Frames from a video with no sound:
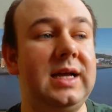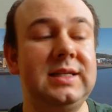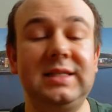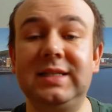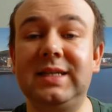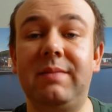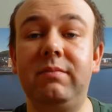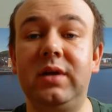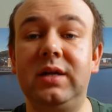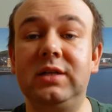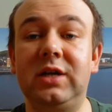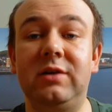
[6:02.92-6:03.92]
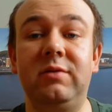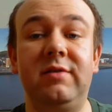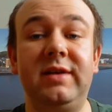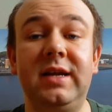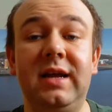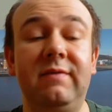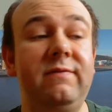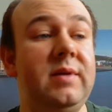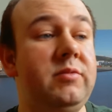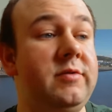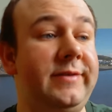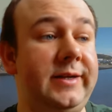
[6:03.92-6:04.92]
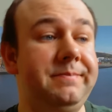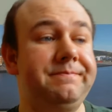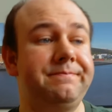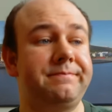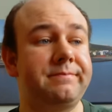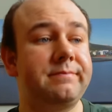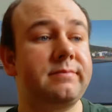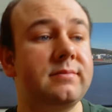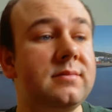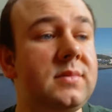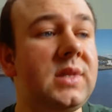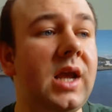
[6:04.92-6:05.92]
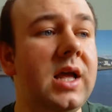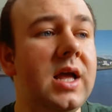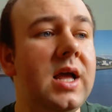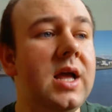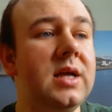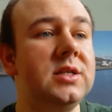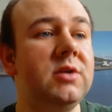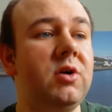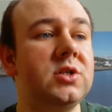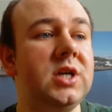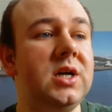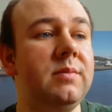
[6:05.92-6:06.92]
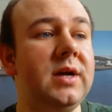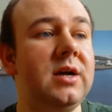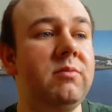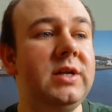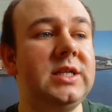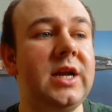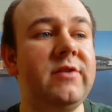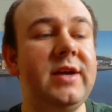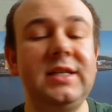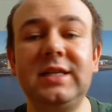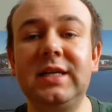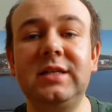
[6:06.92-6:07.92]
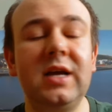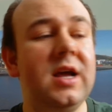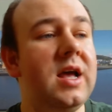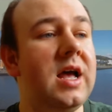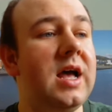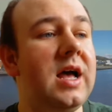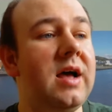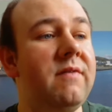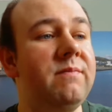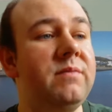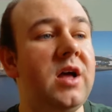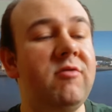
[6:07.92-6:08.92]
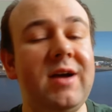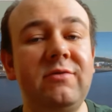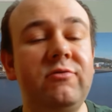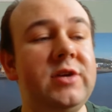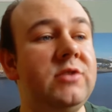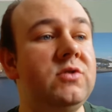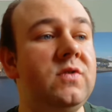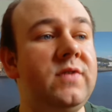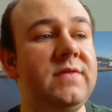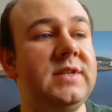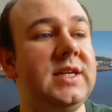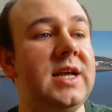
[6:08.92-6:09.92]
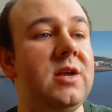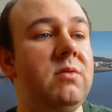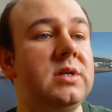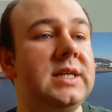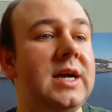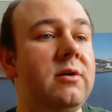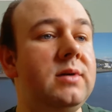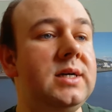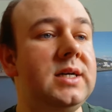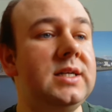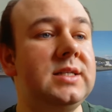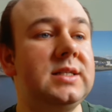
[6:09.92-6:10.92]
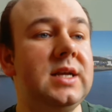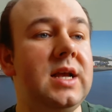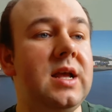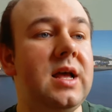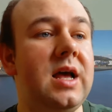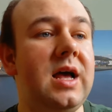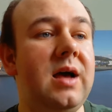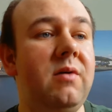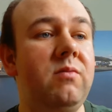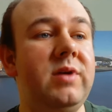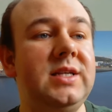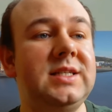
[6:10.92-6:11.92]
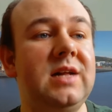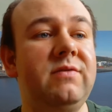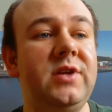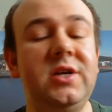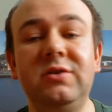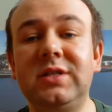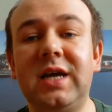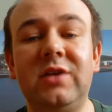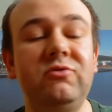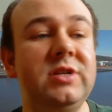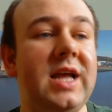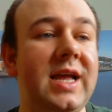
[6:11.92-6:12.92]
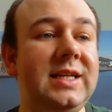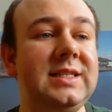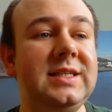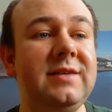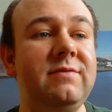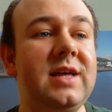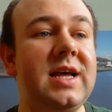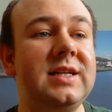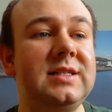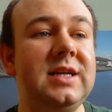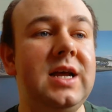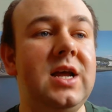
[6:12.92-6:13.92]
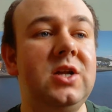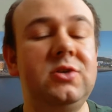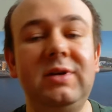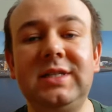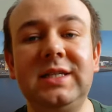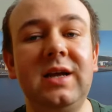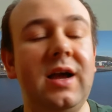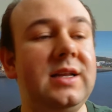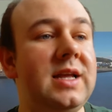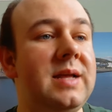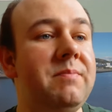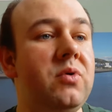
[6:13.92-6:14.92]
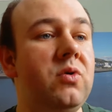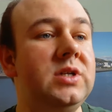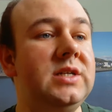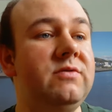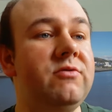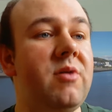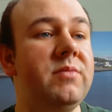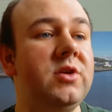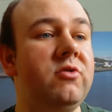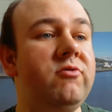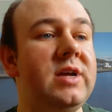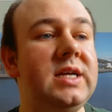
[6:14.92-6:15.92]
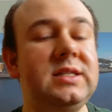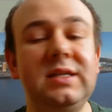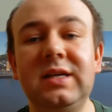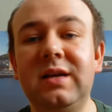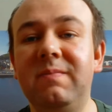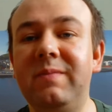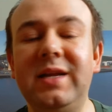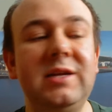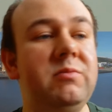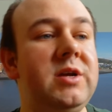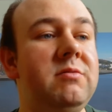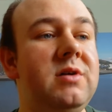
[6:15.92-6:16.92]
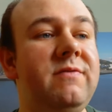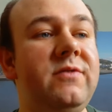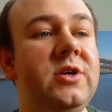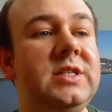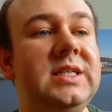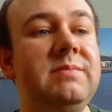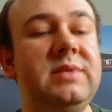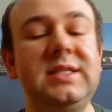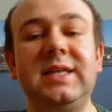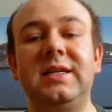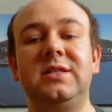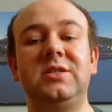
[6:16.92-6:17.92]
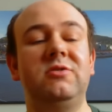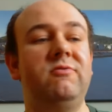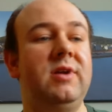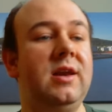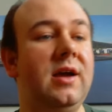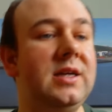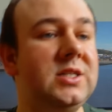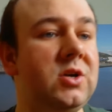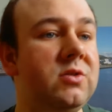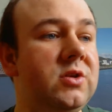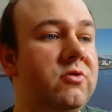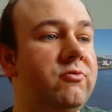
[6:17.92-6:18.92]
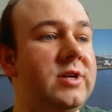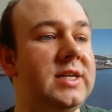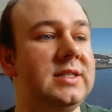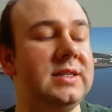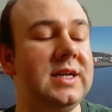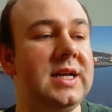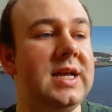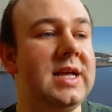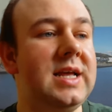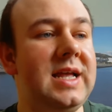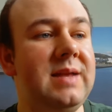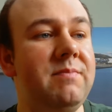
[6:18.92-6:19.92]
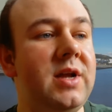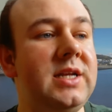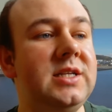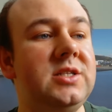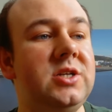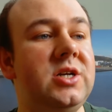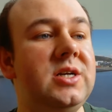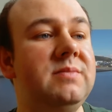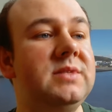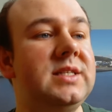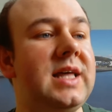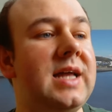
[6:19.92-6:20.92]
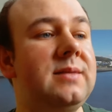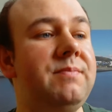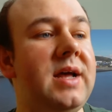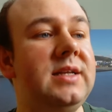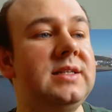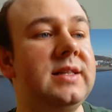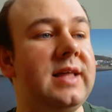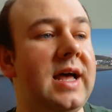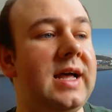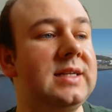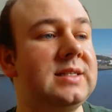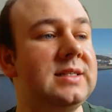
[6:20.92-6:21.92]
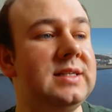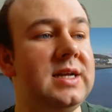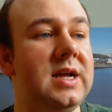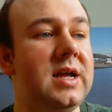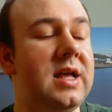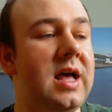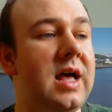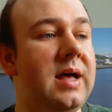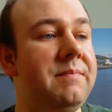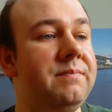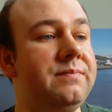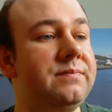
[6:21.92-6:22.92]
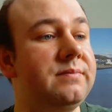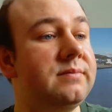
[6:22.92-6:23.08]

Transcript: as December, January and February. So October we generated uh, around three hundred fifty kilowatt hours. Uh, we self-used one hundred eighty of that, twenty-nine imported from the grid, meaning we were thirteen percent reliant on the grid. In money's terms, that meant that um,